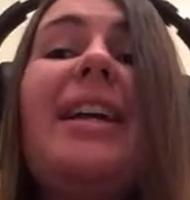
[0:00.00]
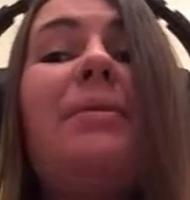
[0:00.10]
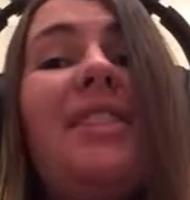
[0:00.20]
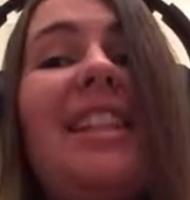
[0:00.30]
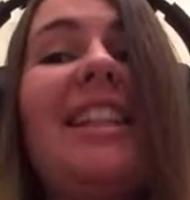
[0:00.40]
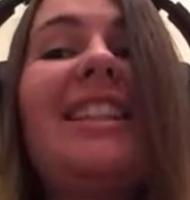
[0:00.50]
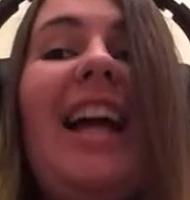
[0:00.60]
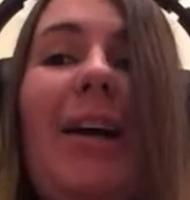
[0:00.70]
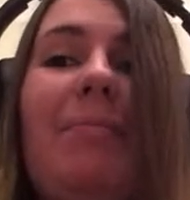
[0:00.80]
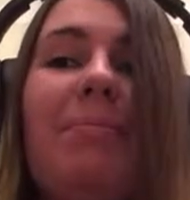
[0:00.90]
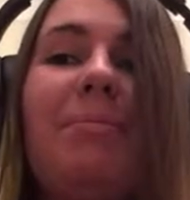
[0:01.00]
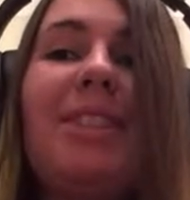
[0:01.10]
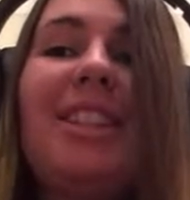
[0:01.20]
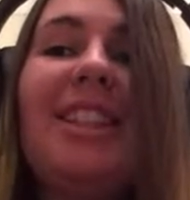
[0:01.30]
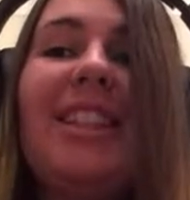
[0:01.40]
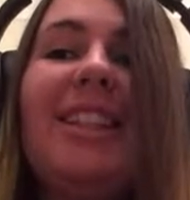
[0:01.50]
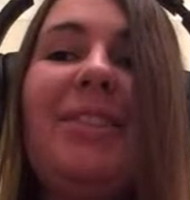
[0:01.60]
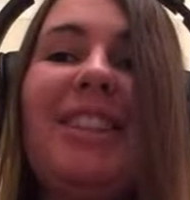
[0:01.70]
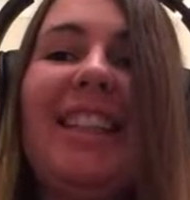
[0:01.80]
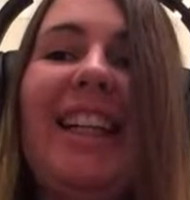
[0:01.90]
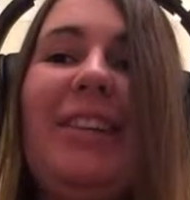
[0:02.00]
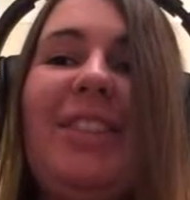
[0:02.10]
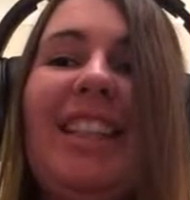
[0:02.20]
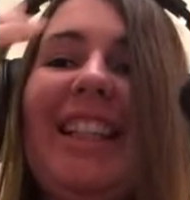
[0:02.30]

It was an attempt, wasn't it? It was an